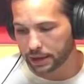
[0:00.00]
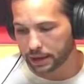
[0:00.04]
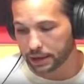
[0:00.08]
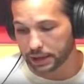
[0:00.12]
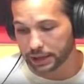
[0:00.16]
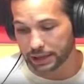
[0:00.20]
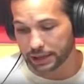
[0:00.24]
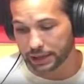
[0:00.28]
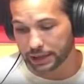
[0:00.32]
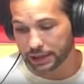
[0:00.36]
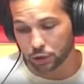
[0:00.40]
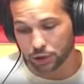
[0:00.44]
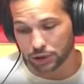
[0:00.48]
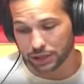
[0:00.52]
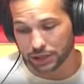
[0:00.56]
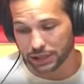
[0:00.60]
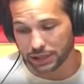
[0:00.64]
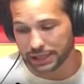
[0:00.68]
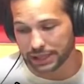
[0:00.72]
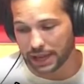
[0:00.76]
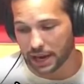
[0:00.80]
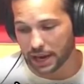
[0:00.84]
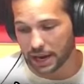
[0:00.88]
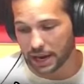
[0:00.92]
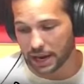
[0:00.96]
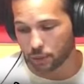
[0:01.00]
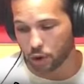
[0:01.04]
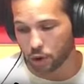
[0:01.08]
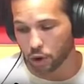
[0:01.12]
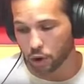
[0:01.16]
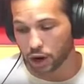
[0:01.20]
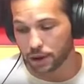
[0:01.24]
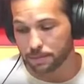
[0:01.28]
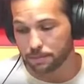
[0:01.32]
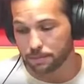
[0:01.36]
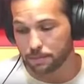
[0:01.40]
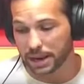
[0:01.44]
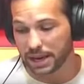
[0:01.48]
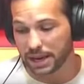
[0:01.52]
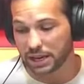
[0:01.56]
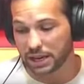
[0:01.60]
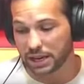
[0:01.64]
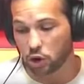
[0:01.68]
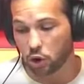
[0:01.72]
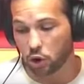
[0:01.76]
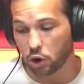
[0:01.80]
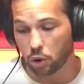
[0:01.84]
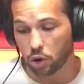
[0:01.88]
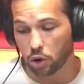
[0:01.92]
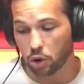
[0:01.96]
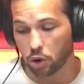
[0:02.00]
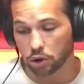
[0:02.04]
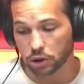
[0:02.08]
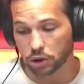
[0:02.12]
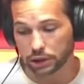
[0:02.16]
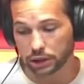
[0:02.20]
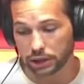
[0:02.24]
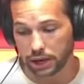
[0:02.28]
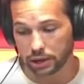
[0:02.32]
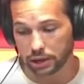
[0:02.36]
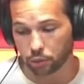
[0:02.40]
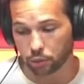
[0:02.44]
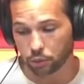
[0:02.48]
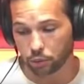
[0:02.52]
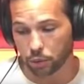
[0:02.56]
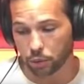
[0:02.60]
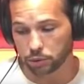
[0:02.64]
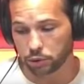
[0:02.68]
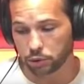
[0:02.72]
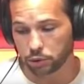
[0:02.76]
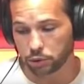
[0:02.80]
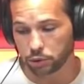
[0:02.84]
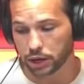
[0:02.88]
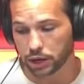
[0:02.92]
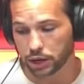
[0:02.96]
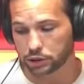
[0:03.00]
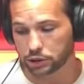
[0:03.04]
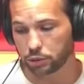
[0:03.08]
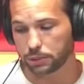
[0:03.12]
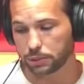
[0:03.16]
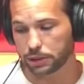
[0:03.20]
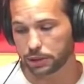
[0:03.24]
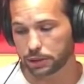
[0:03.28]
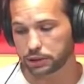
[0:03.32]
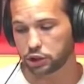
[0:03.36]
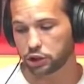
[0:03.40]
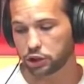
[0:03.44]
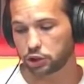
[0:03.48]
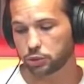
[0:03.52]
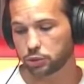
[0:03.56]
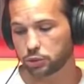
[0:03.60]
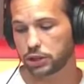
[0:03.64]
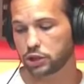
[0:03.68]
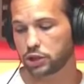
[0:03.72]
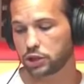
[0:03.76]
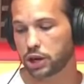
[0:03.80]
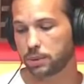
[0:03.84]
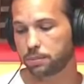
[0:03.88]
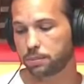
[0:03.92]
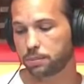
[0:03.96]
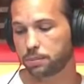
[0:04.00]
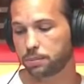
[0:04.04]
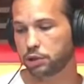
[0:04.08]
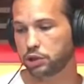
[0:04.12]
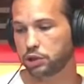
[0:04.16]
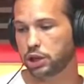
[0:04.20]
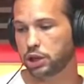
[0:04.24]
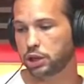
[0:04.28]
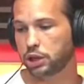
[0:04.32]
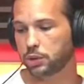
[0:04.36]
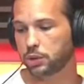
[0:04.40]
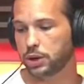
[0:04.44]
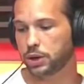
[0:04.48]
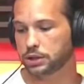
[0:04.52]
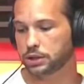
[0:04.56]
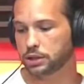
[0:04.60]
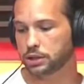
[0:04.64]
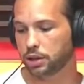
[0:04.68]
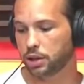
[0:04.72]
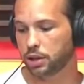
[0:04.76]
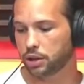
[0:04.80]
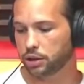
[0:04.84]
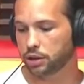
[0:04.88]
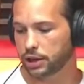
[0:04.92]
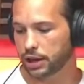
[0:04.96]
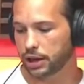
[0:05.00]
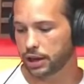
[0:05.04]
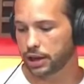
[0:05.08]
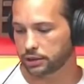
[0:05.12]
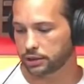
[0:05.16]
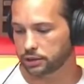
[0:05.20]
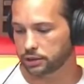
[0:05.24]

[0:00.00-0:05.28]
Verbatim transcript: I currently can't walk. I may not walk again. What would you guys do in my situation? I appreciate you guys a lot. Thanks.